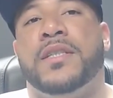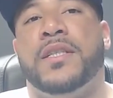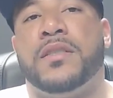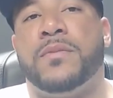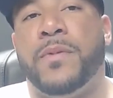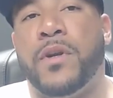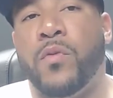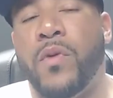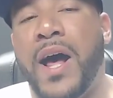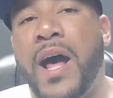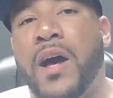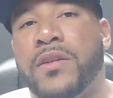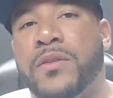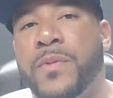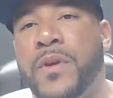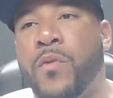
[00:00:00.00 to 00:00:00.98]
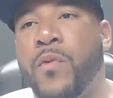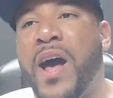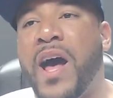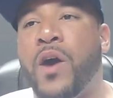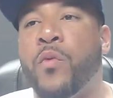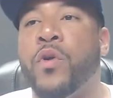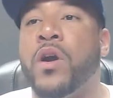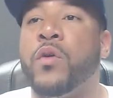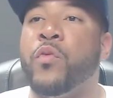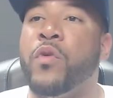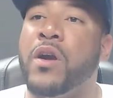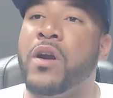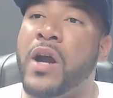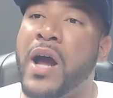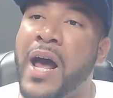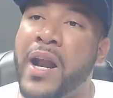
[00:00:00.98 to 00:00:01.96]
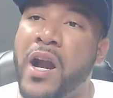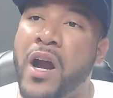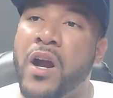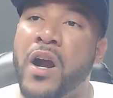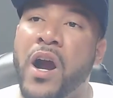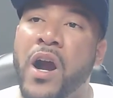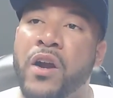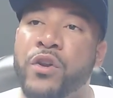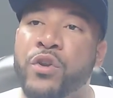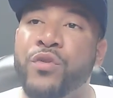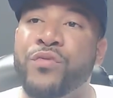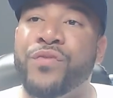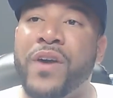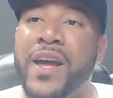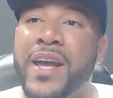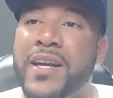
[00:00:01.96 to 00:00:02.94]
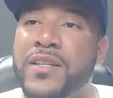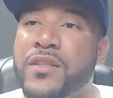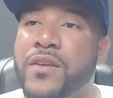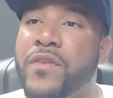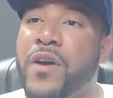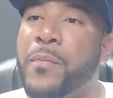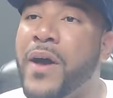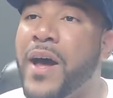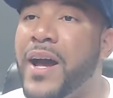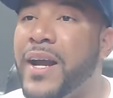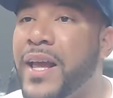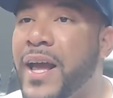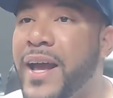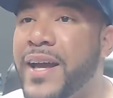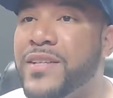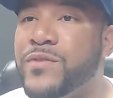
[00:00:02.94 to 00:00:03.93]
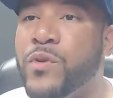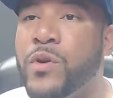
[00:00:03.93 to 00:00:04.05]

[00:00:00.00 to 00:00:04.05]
Been a while. It's been a while. We're on our new phase of our podcast